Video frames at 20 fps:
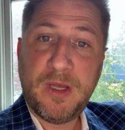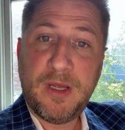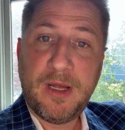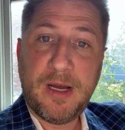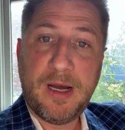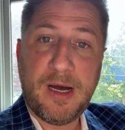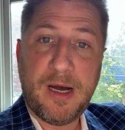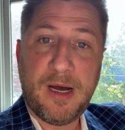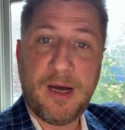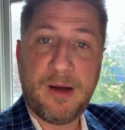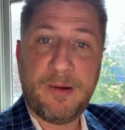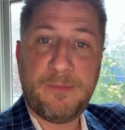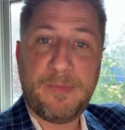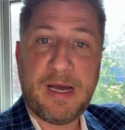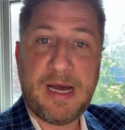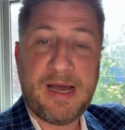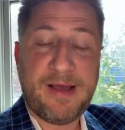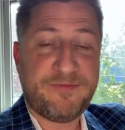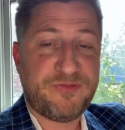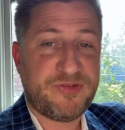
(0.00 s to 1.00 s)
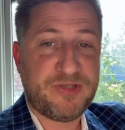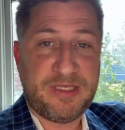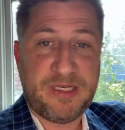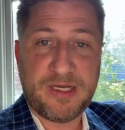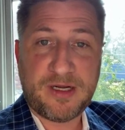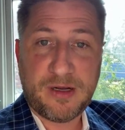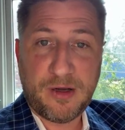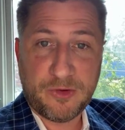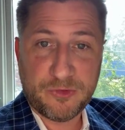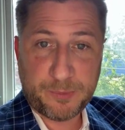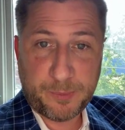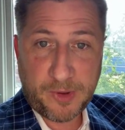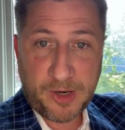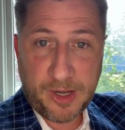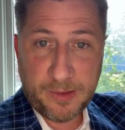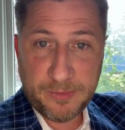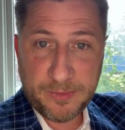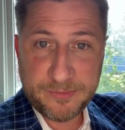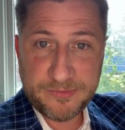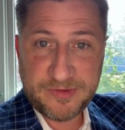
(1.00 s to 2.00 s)
I've seen it cause
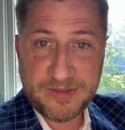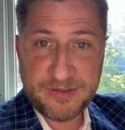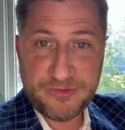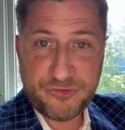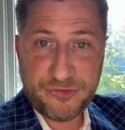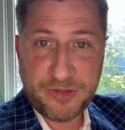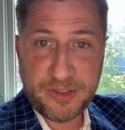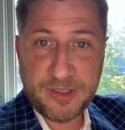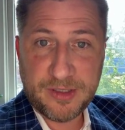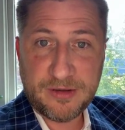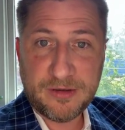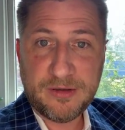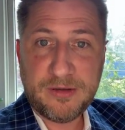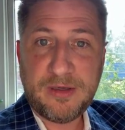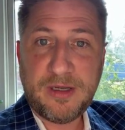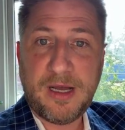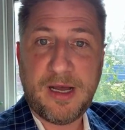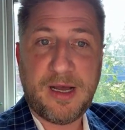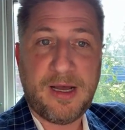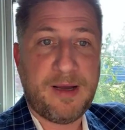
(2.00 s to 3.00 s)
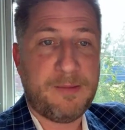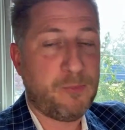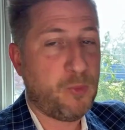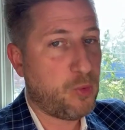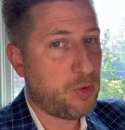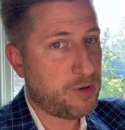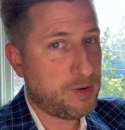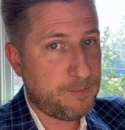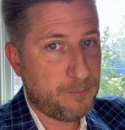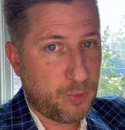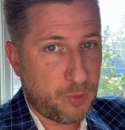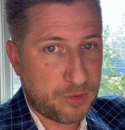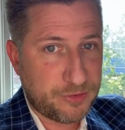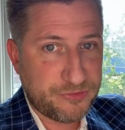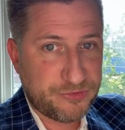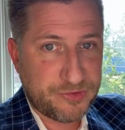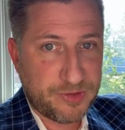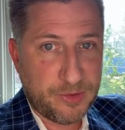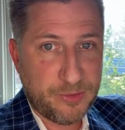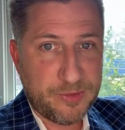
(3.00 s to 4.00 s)
problems this year, more and more
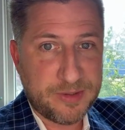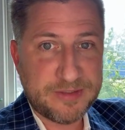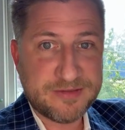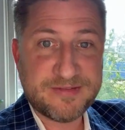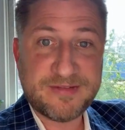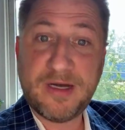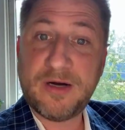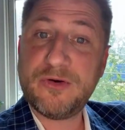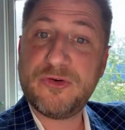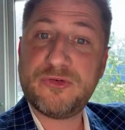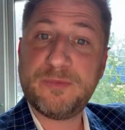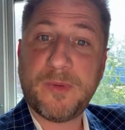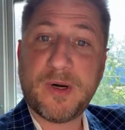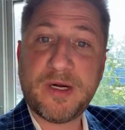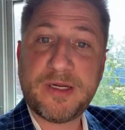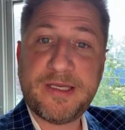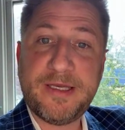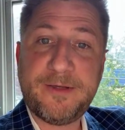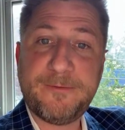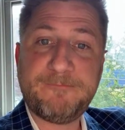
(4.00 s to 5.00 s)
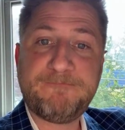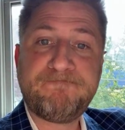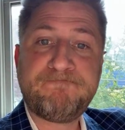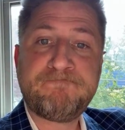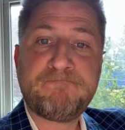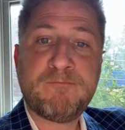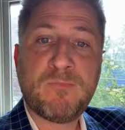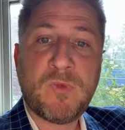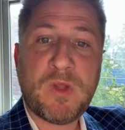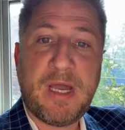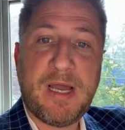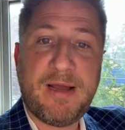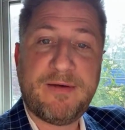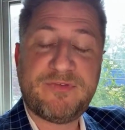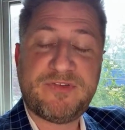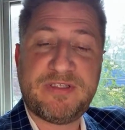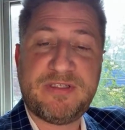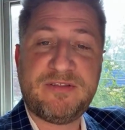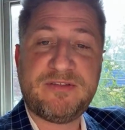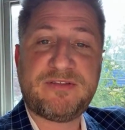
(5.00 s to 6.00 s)
so in a seller's market. I have
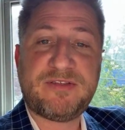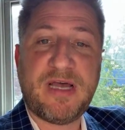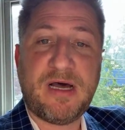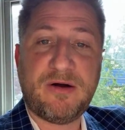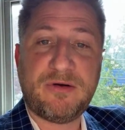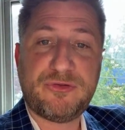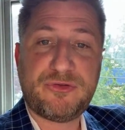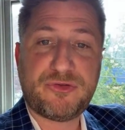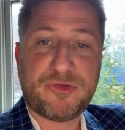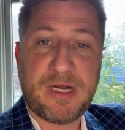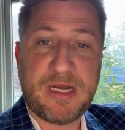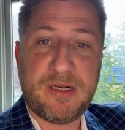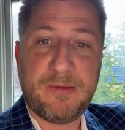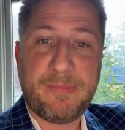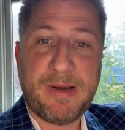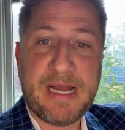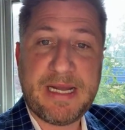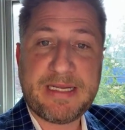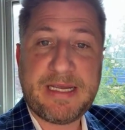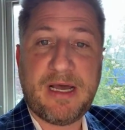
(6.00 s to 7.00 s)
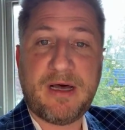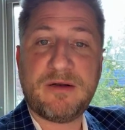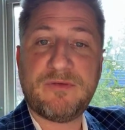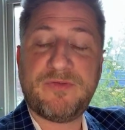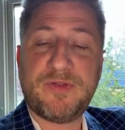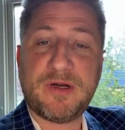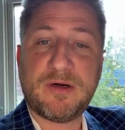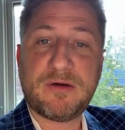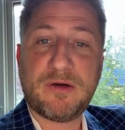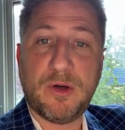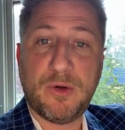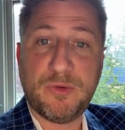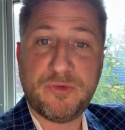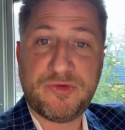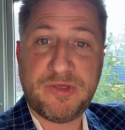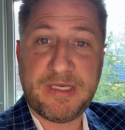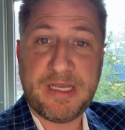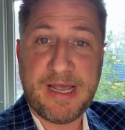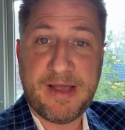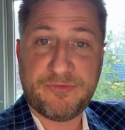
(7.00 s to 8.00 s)
seen sellers try to back out of their
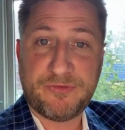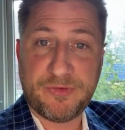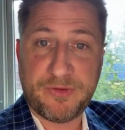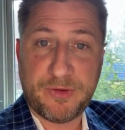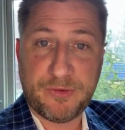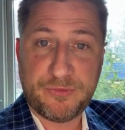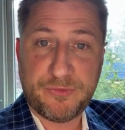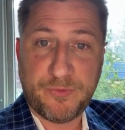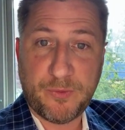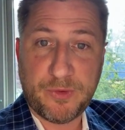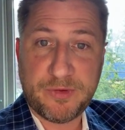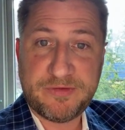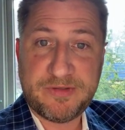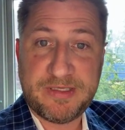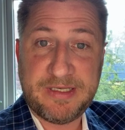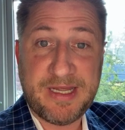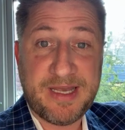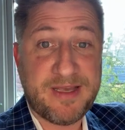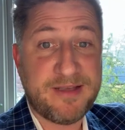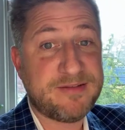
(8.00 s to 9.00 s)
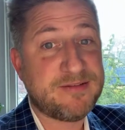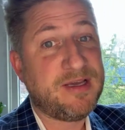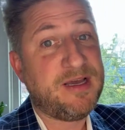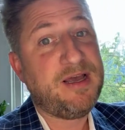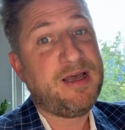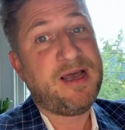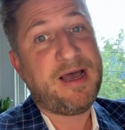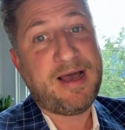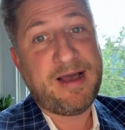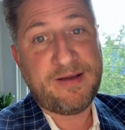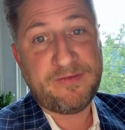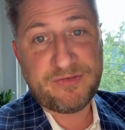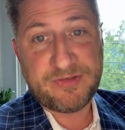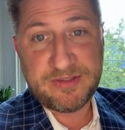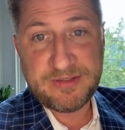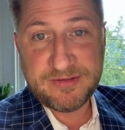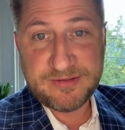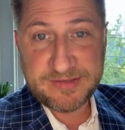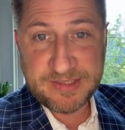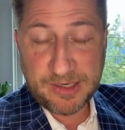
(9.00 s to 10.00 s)
closing after those 14 days. I've
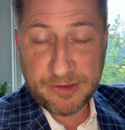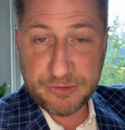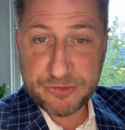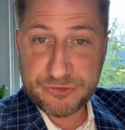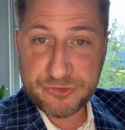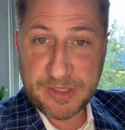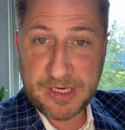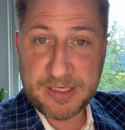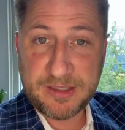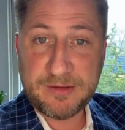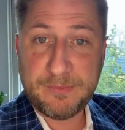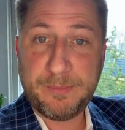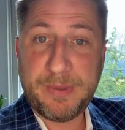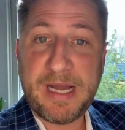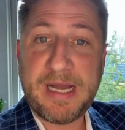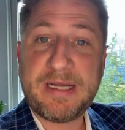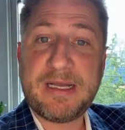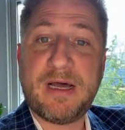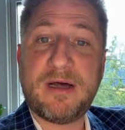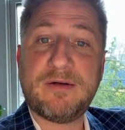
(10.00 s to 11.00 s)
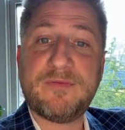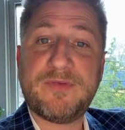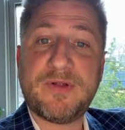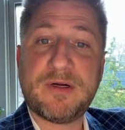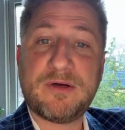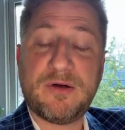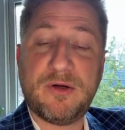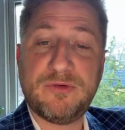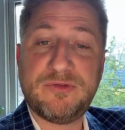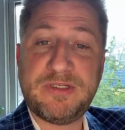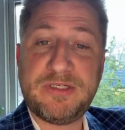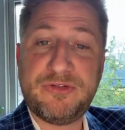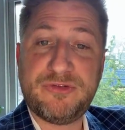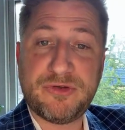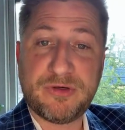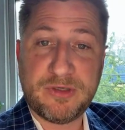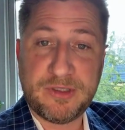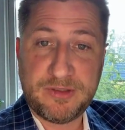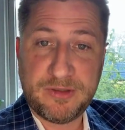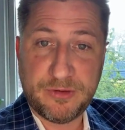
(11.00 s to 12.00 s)
seen sellers try to back out of their closing
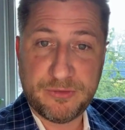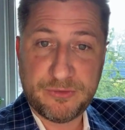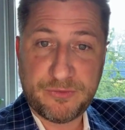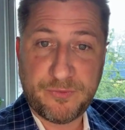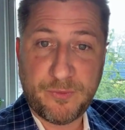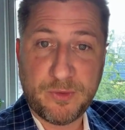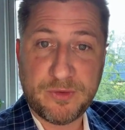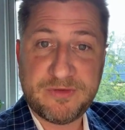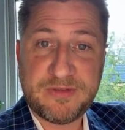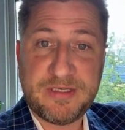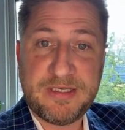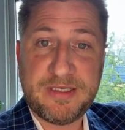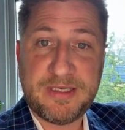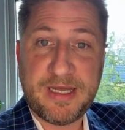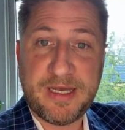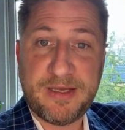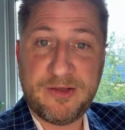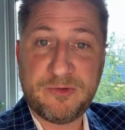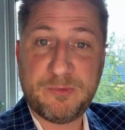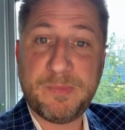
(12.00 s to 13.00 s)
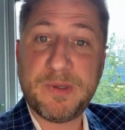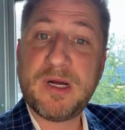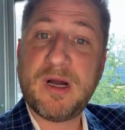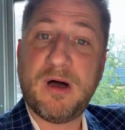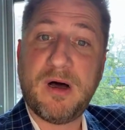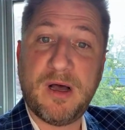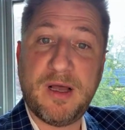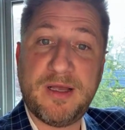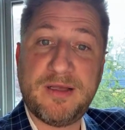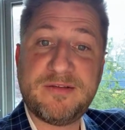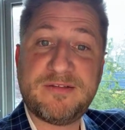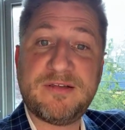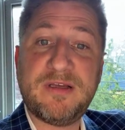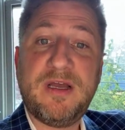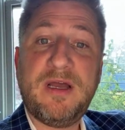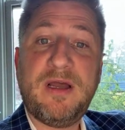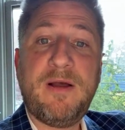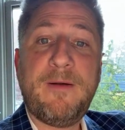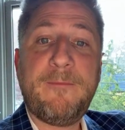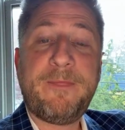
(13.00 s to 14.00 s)
during those 14 days because
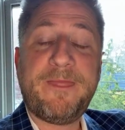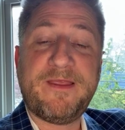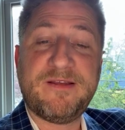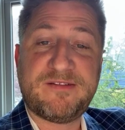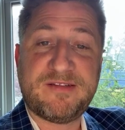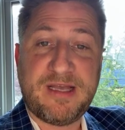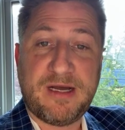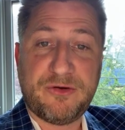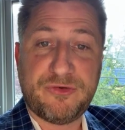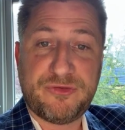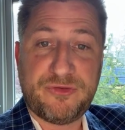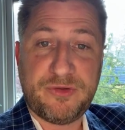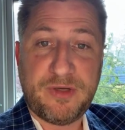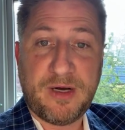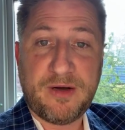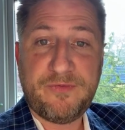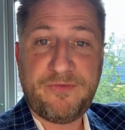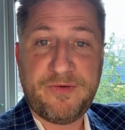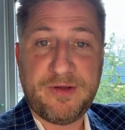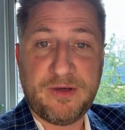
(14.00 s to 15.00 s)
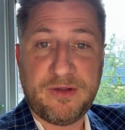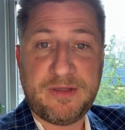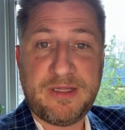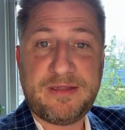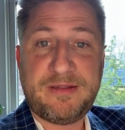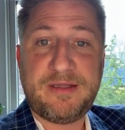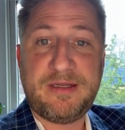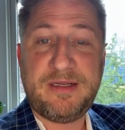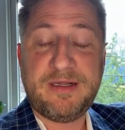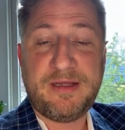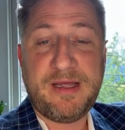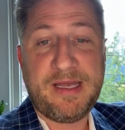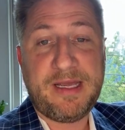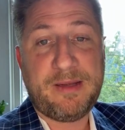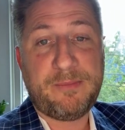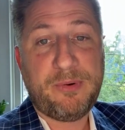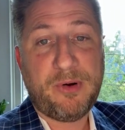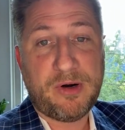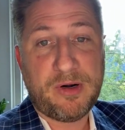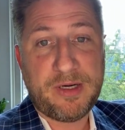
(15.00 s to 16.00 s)
the sellers do not feel that the
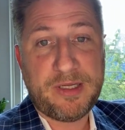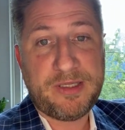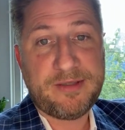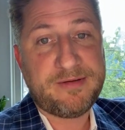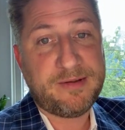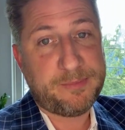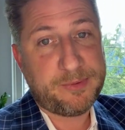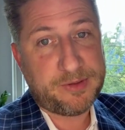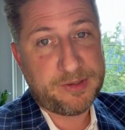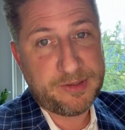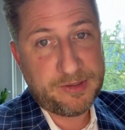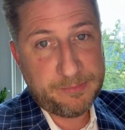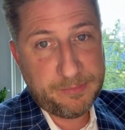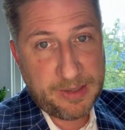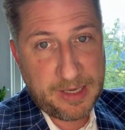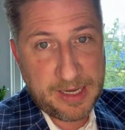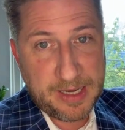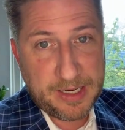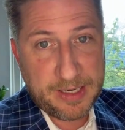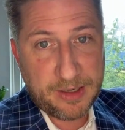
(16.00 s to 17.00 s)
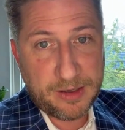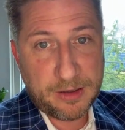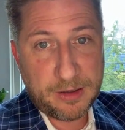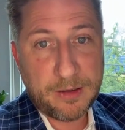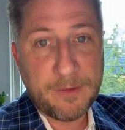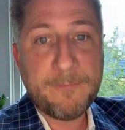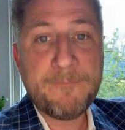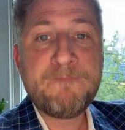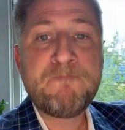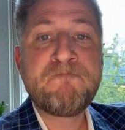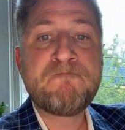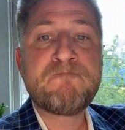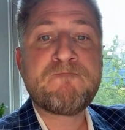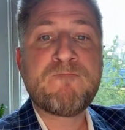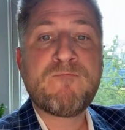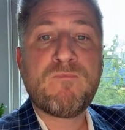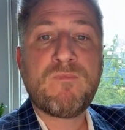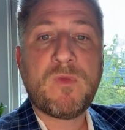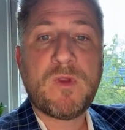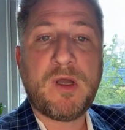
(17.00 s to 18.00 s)
delaying party, typically the buyer,
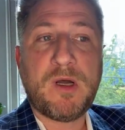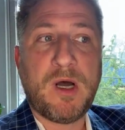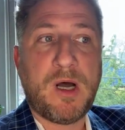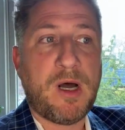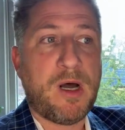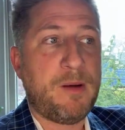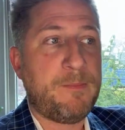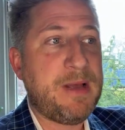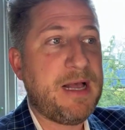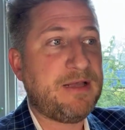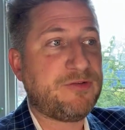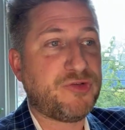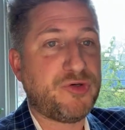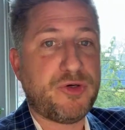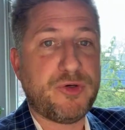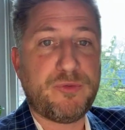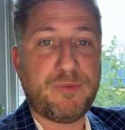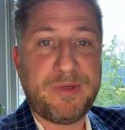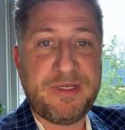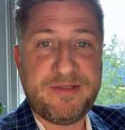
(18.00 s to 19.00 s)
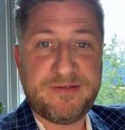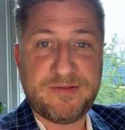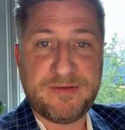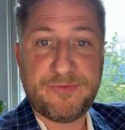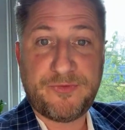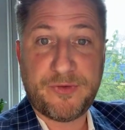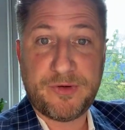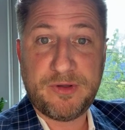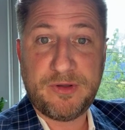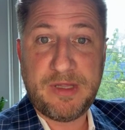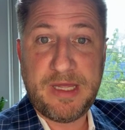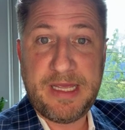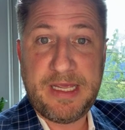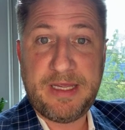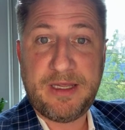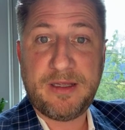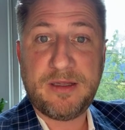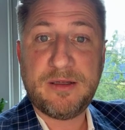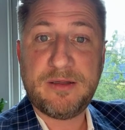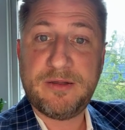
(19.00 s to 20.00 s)
has a good reason for
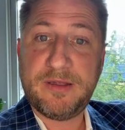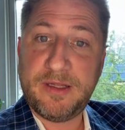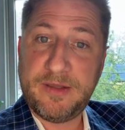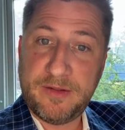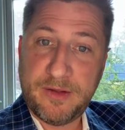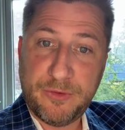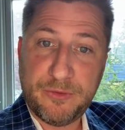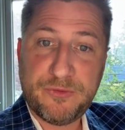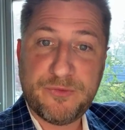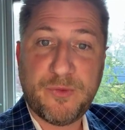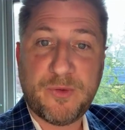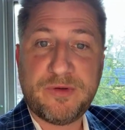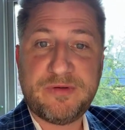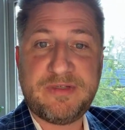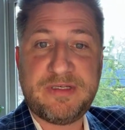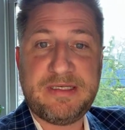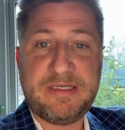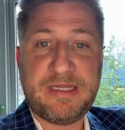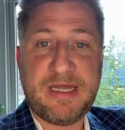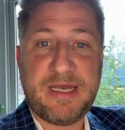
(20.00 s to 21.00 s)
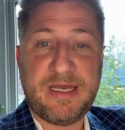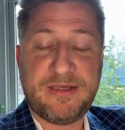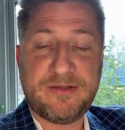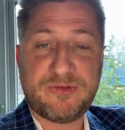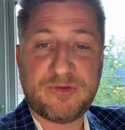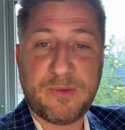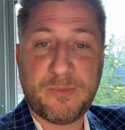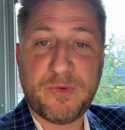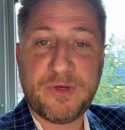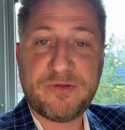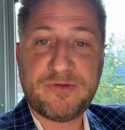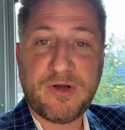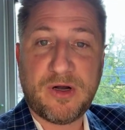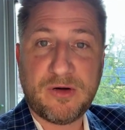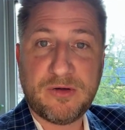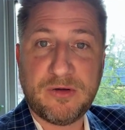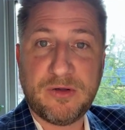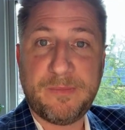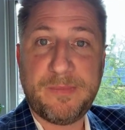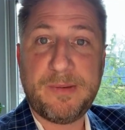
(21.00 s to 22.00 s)
delaying in those 14 days. So I'm going to talk
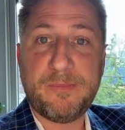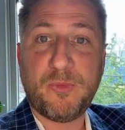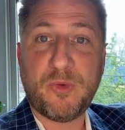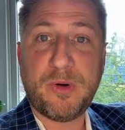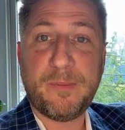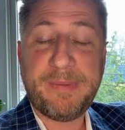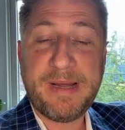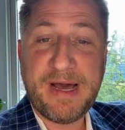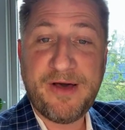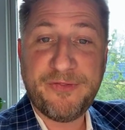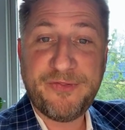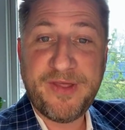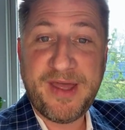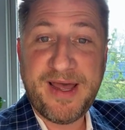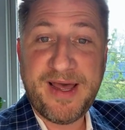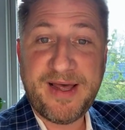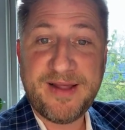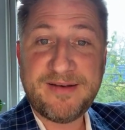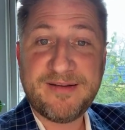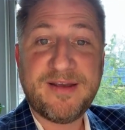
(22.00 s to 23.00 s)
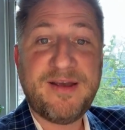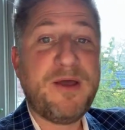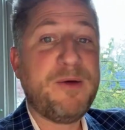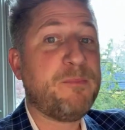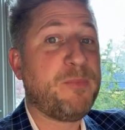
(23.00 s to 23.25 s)
a little bit more about that.